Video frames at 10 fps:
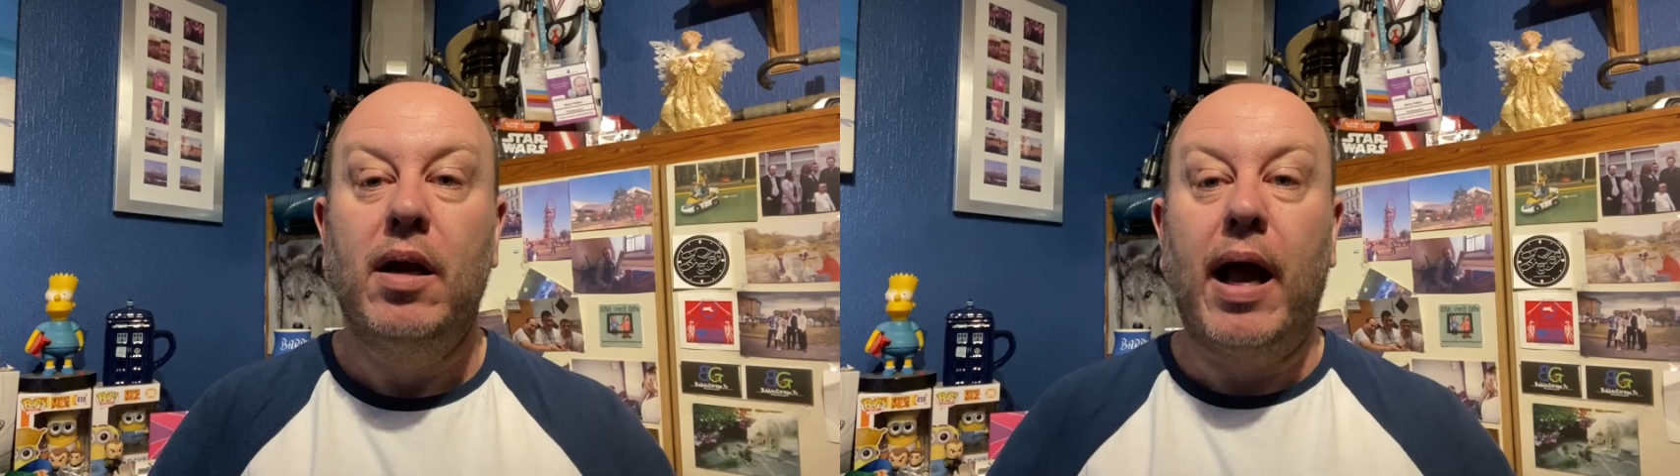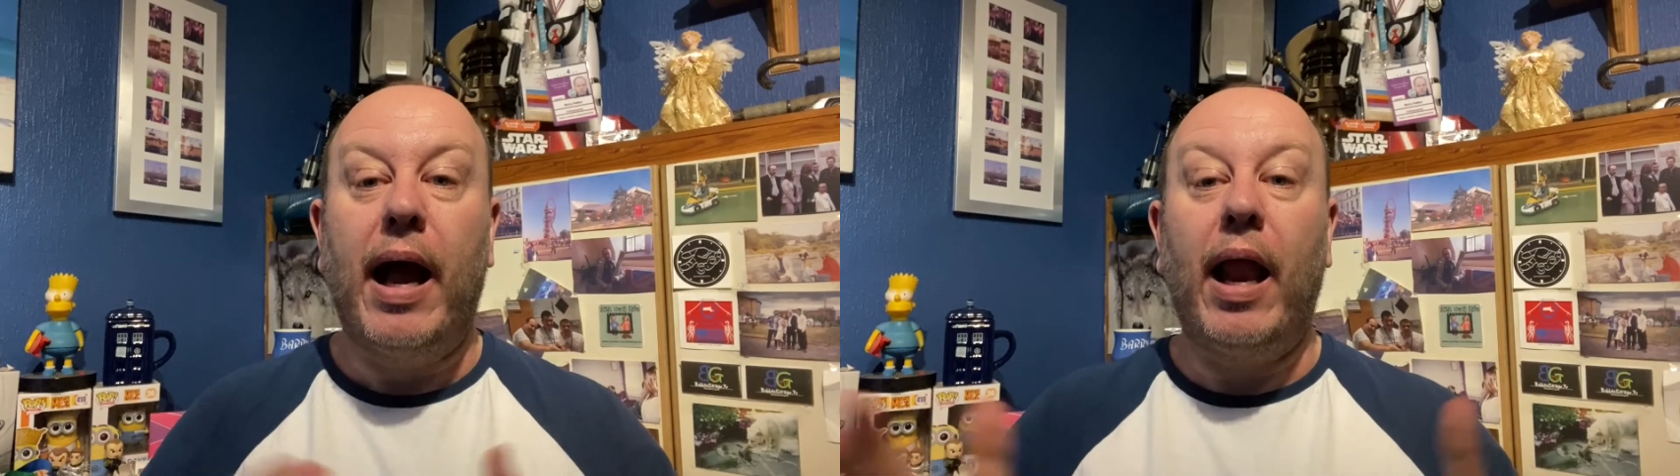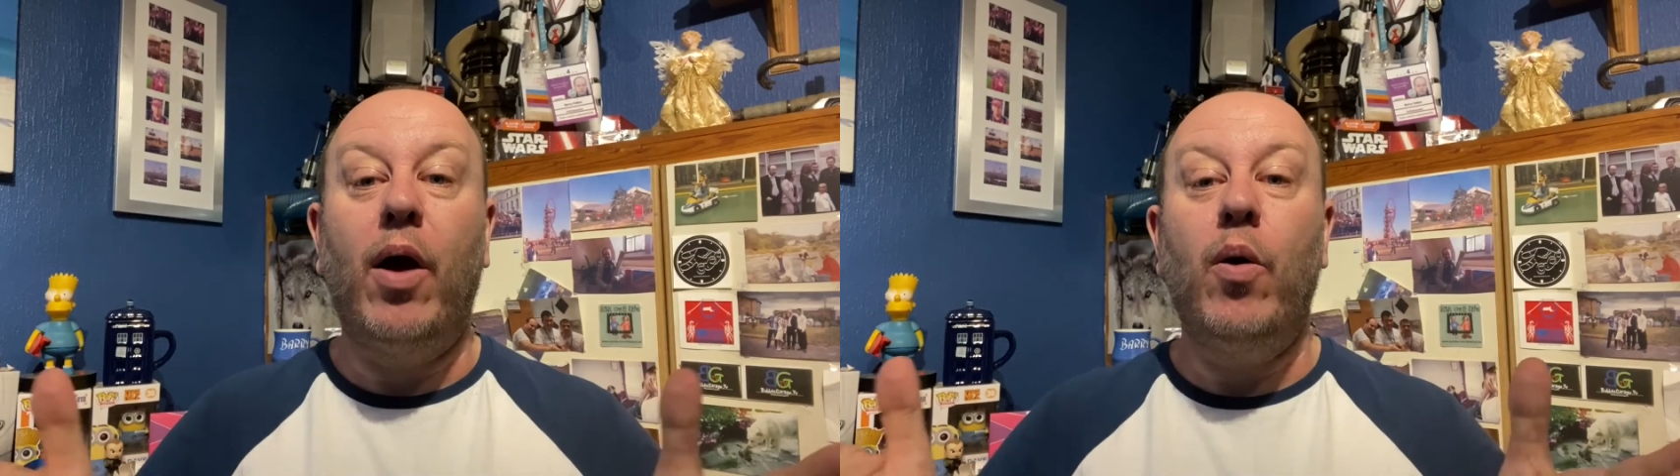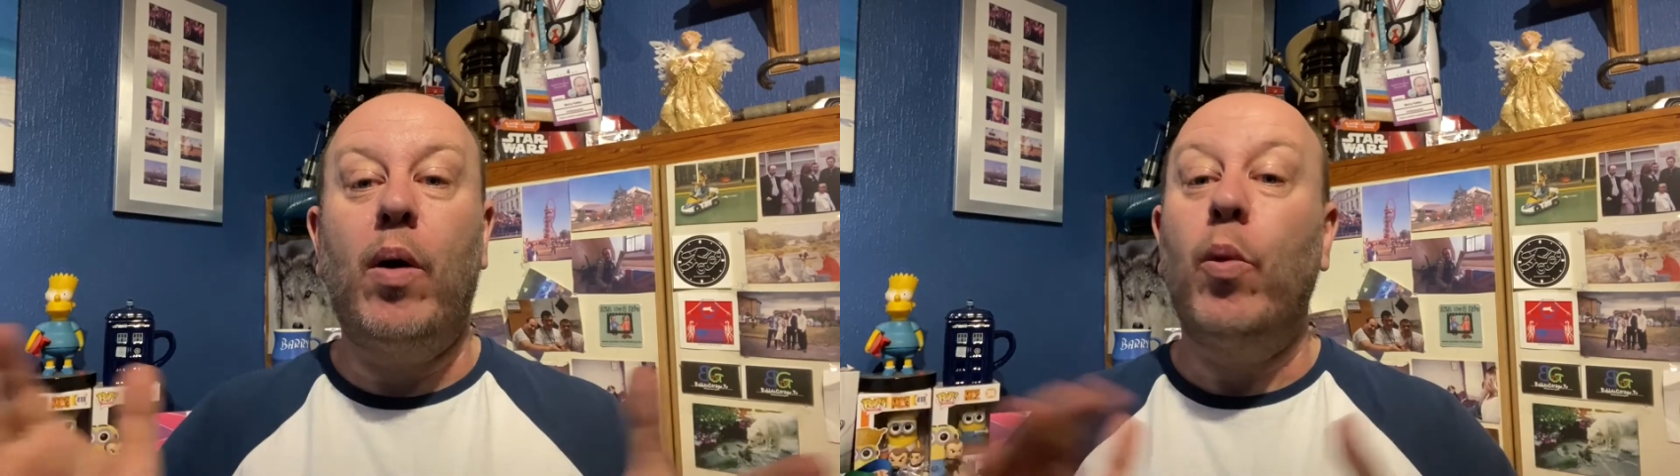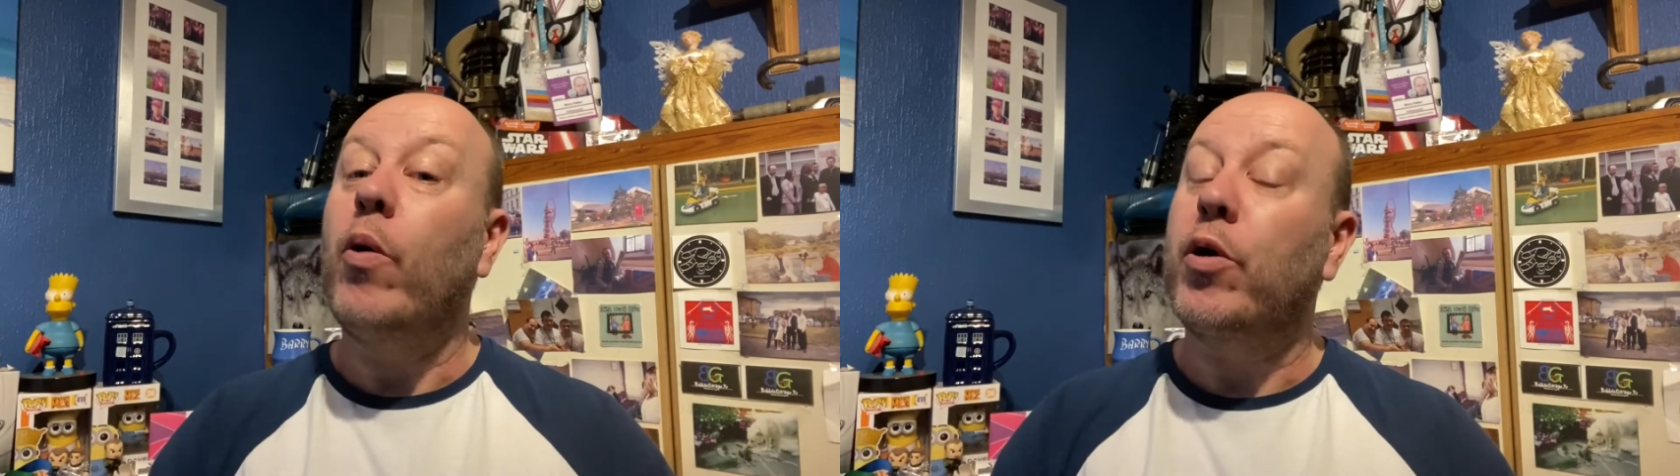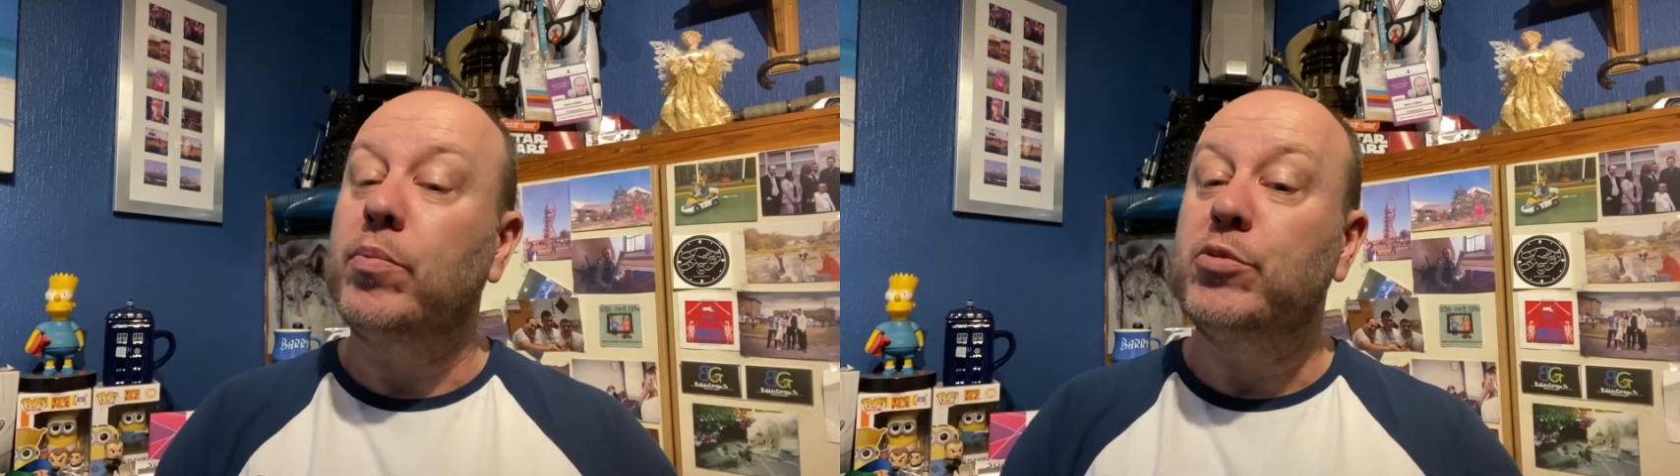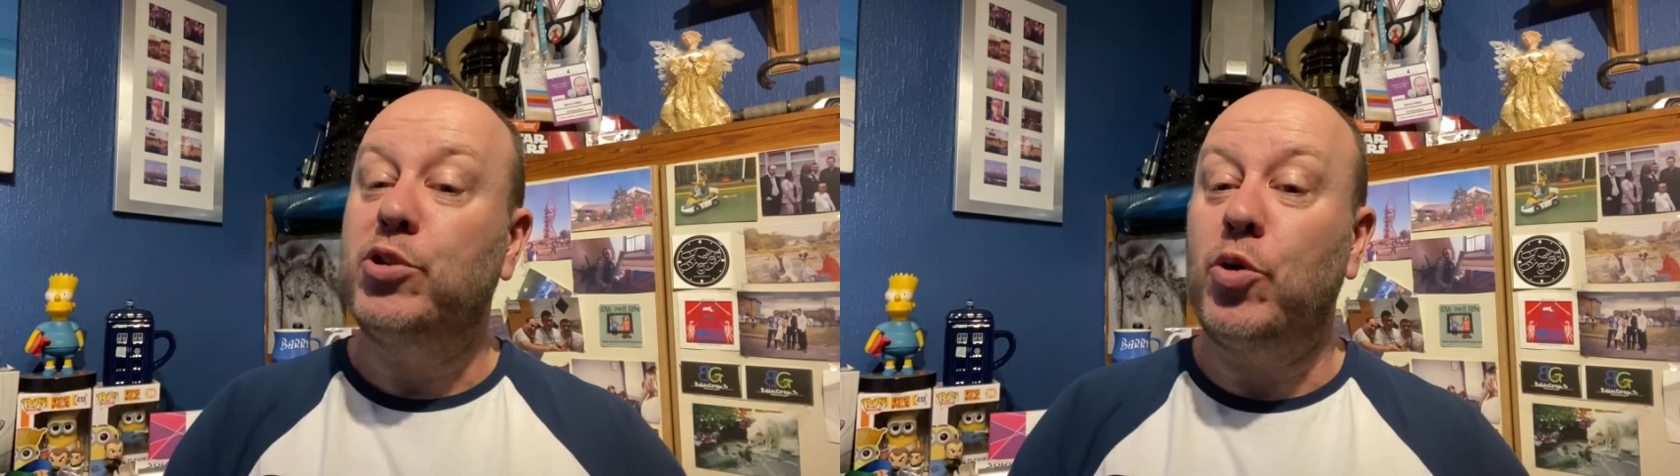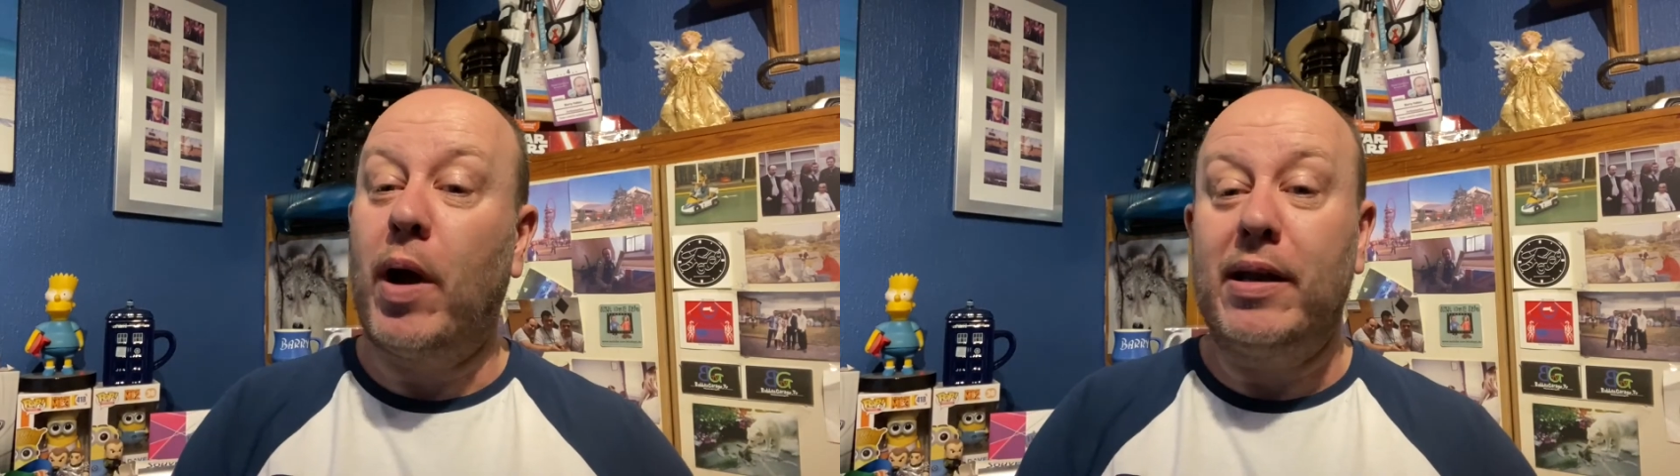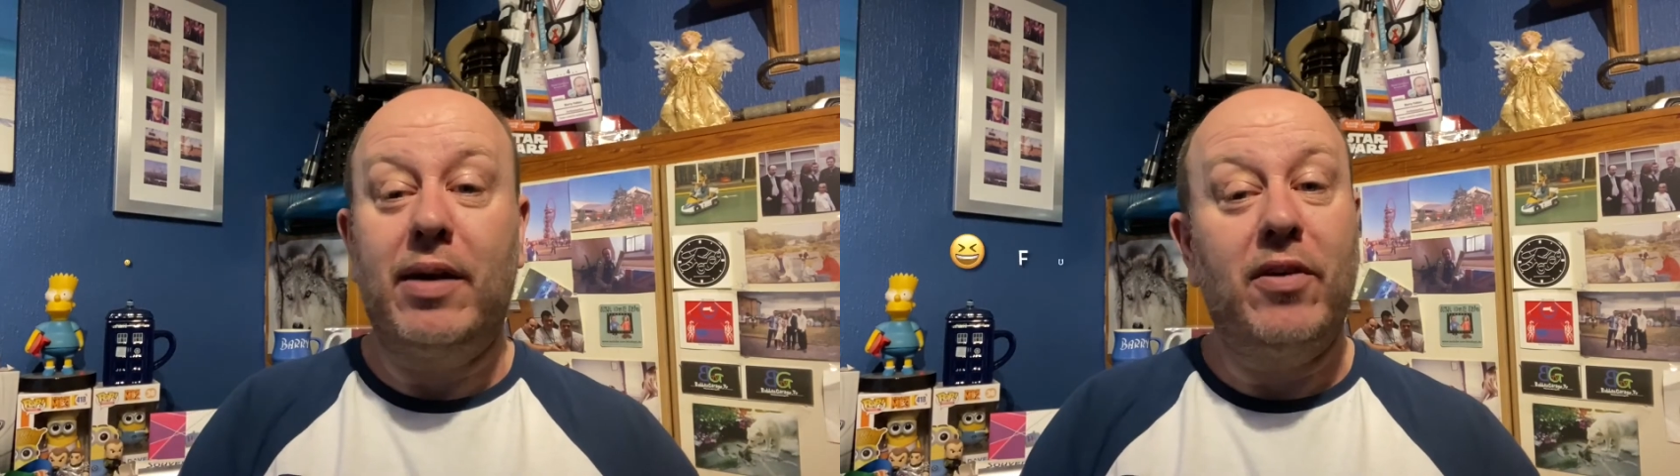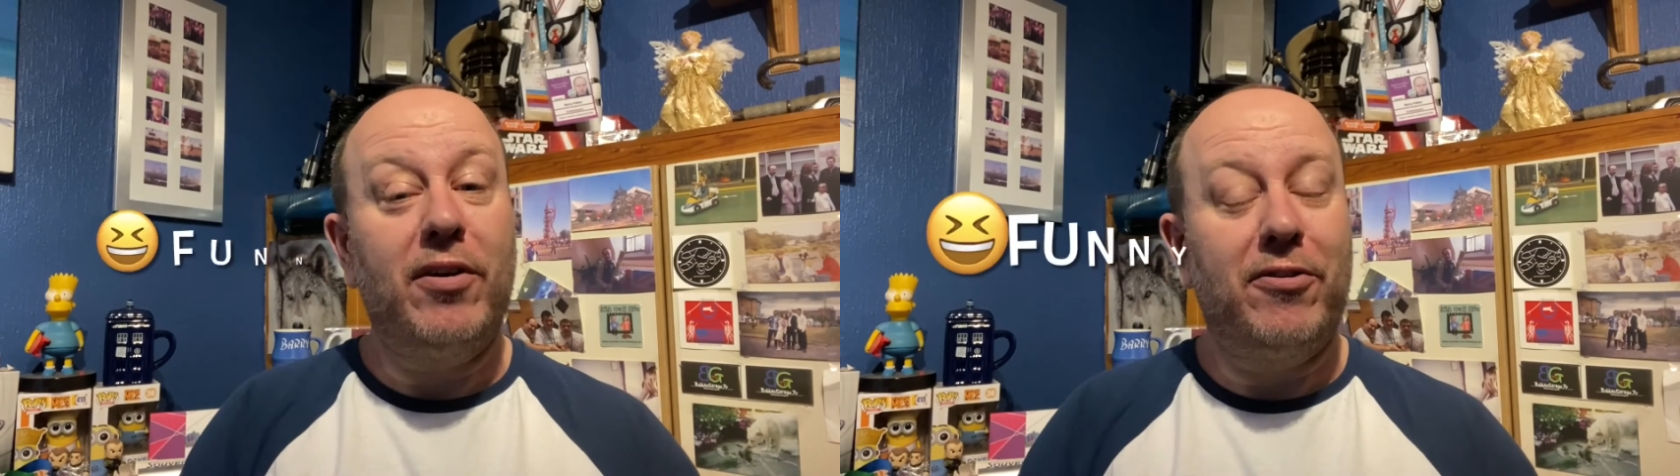Hello and welcome to
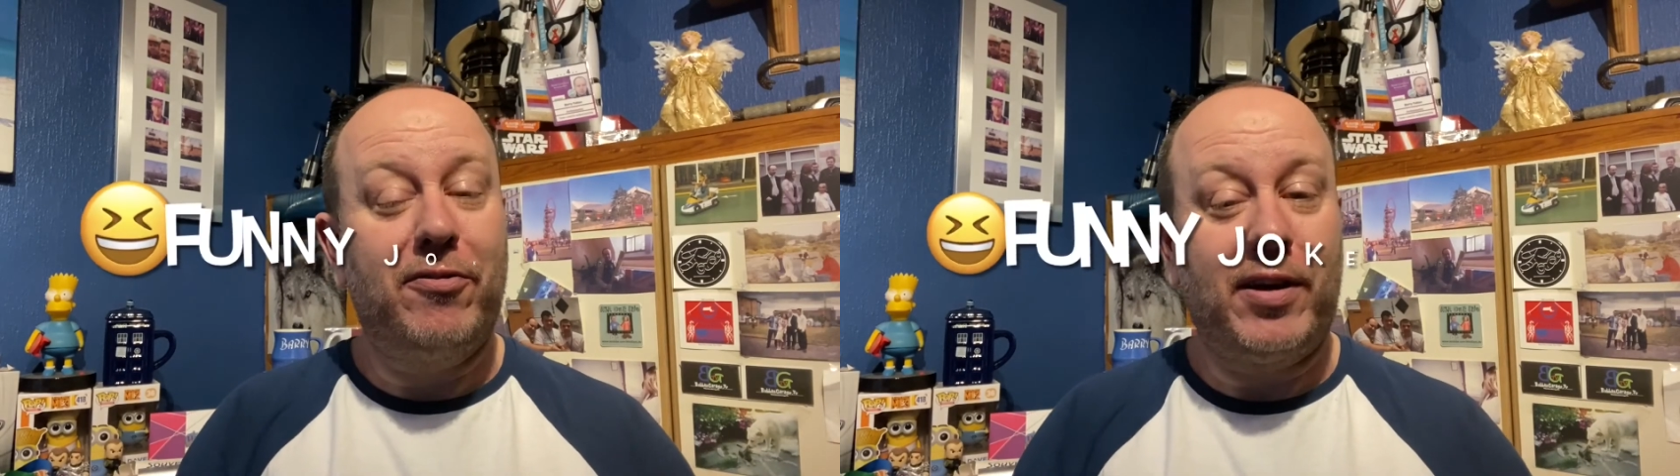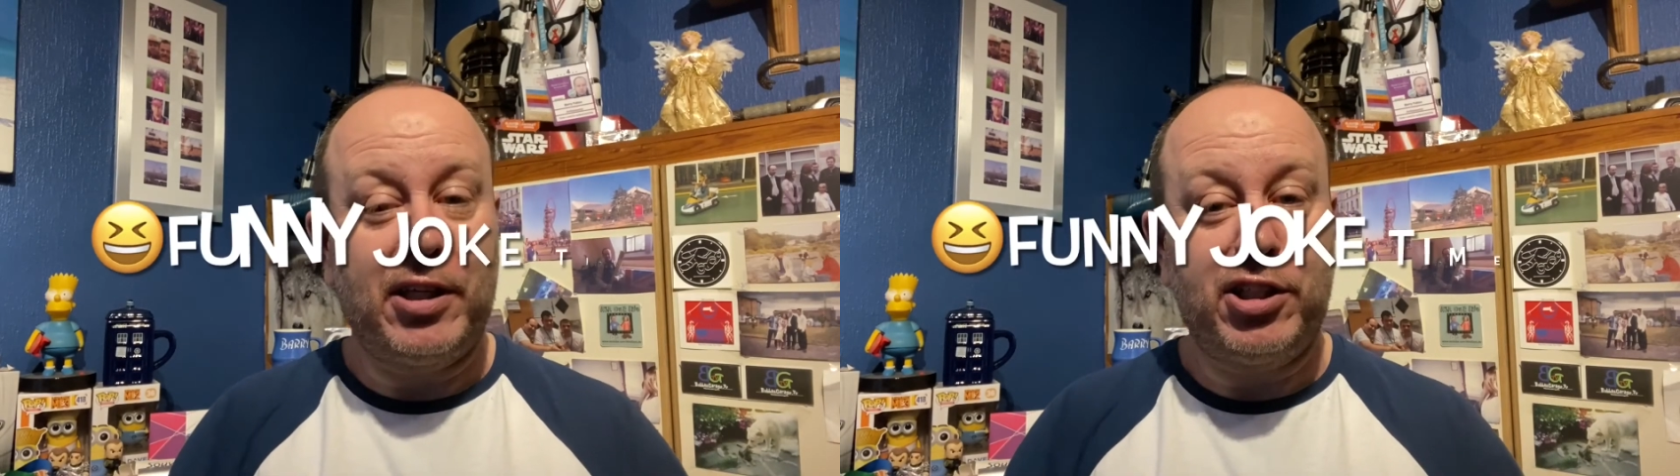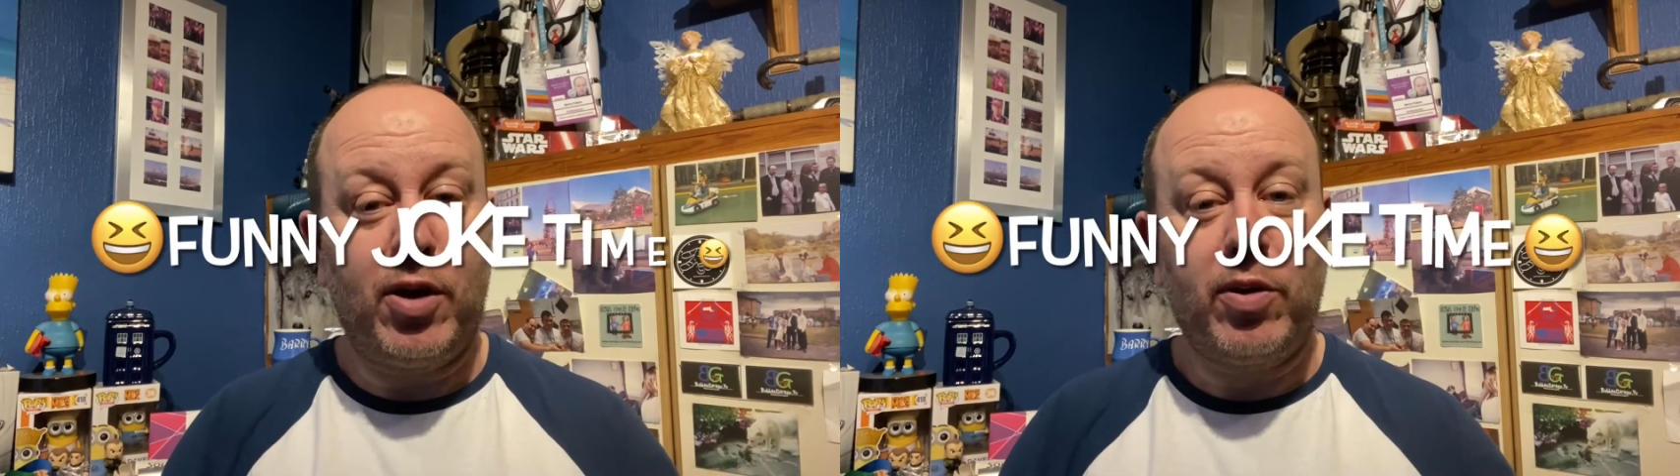another funny joke.